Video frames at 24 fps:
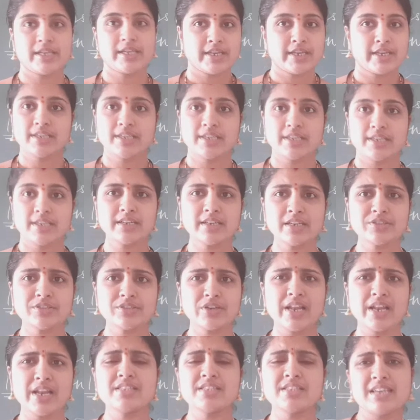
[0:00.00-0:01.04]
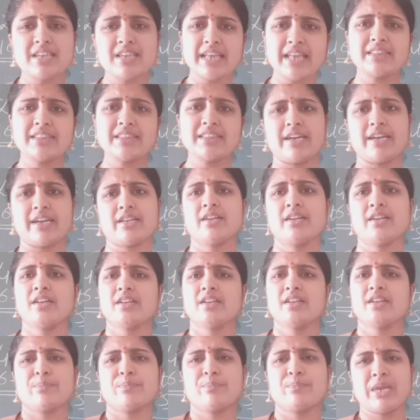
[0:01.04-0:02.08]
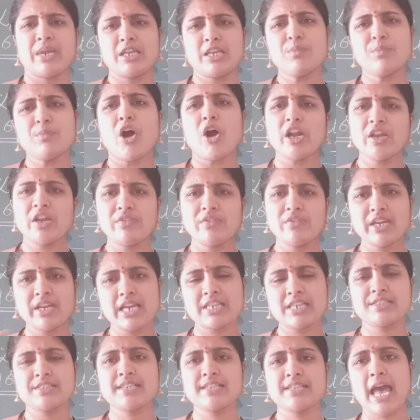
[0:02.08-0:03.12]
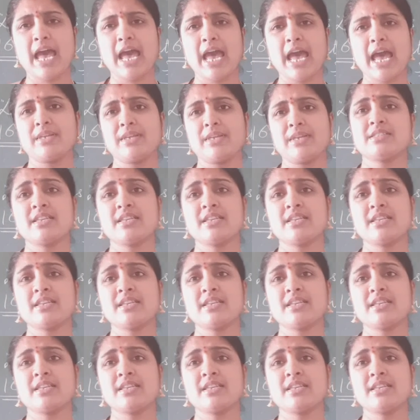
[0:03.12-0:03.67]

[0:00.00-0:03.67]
Isn't it, students? Like that. Many modification happens.